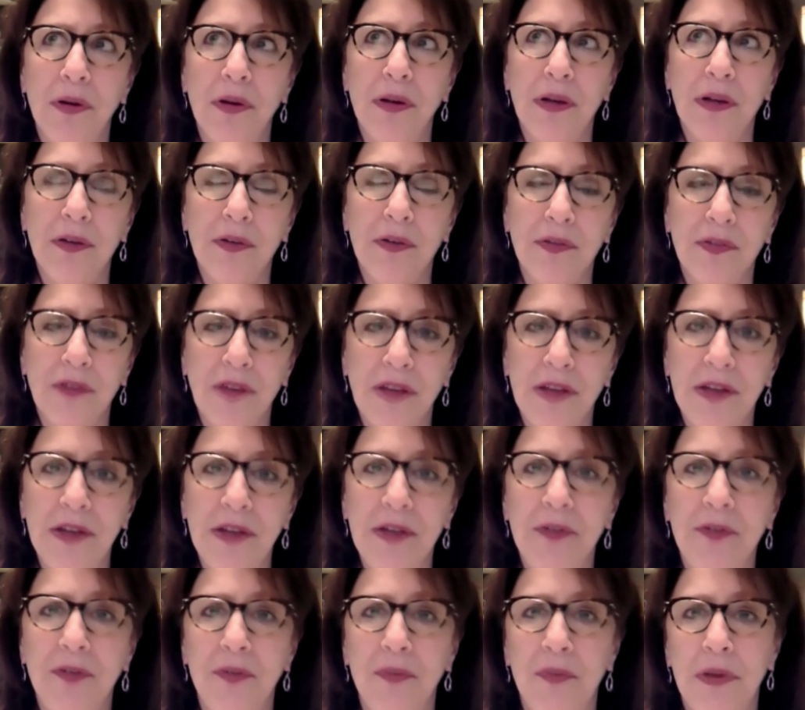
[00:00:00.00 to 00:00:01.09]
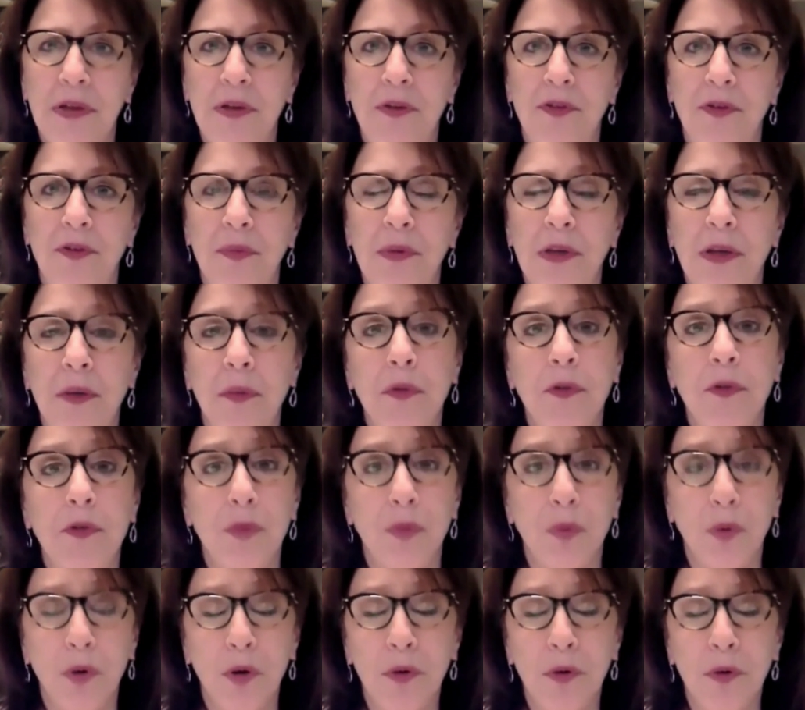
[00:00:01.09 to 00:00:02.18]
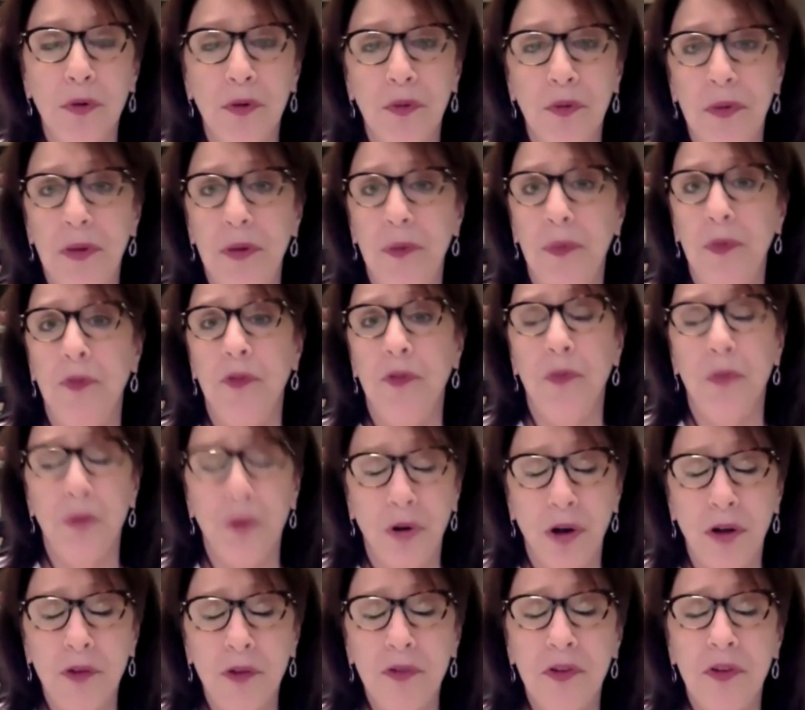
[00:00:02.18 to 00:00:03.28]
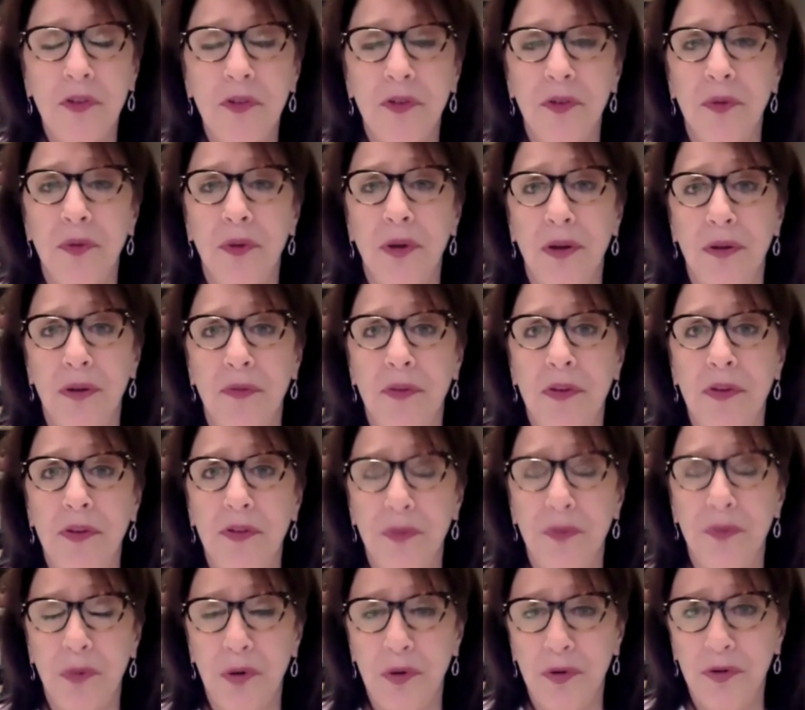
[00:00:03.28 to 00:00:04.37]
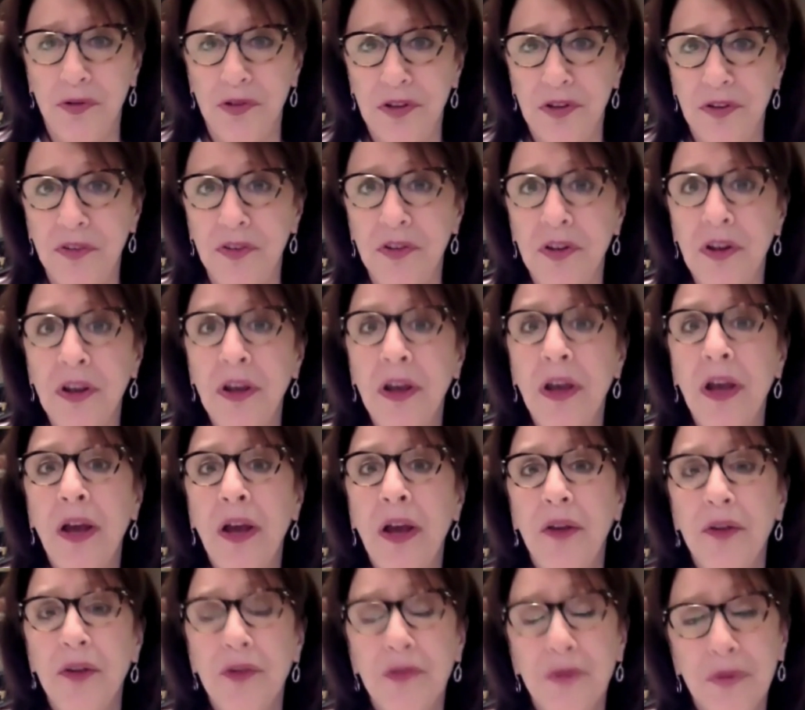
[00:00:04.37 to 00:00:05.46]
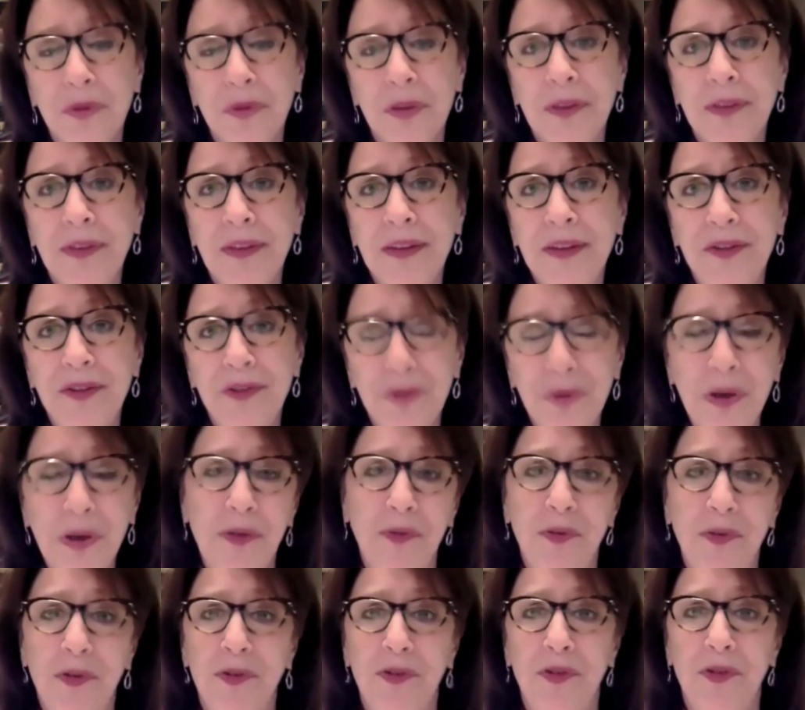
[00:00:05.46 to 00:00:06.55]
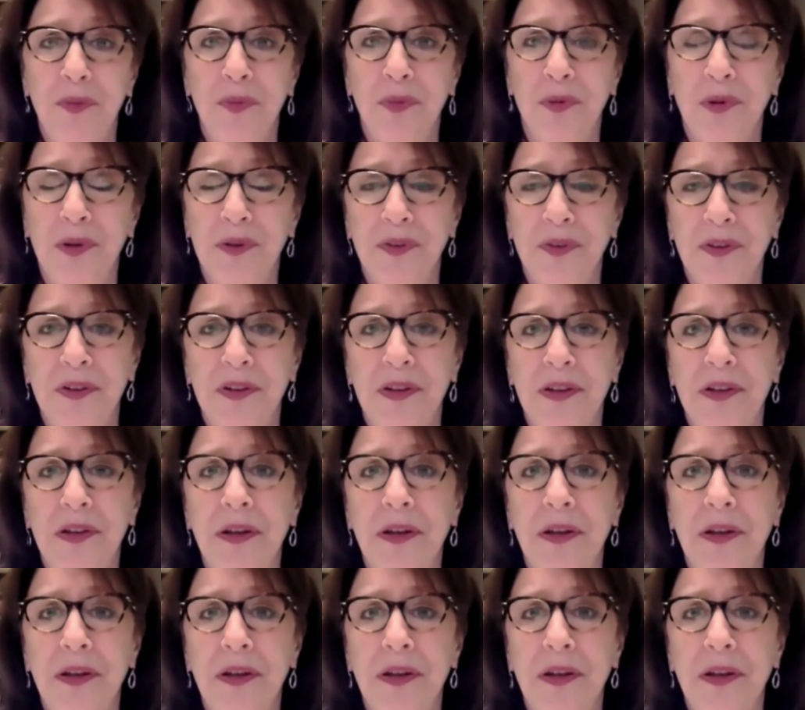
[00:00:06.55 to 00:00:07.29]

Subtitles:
exciting to me to be able to work with people to process a lot of these emotions so that they do have the support they need.